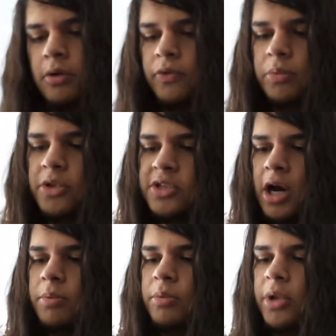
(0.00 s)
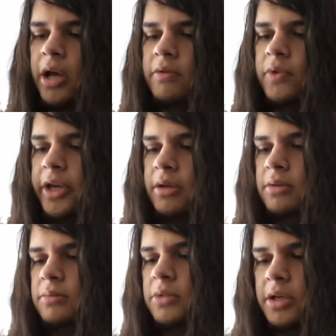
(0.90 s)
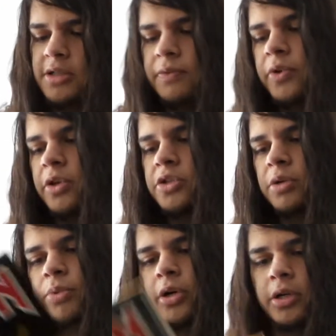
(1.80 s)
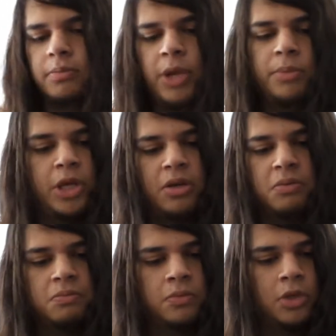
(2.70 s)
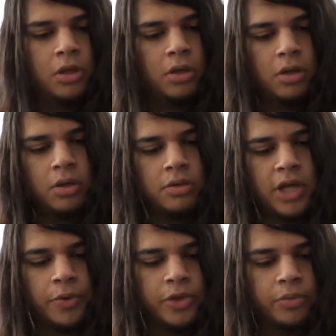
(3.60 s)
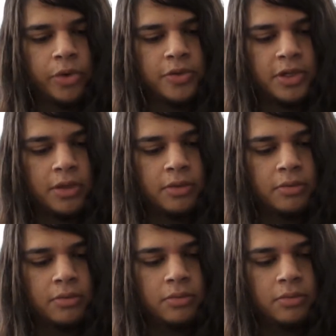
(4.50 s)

from this album live, like except for the Trooper and maybe Die with Your Boots on.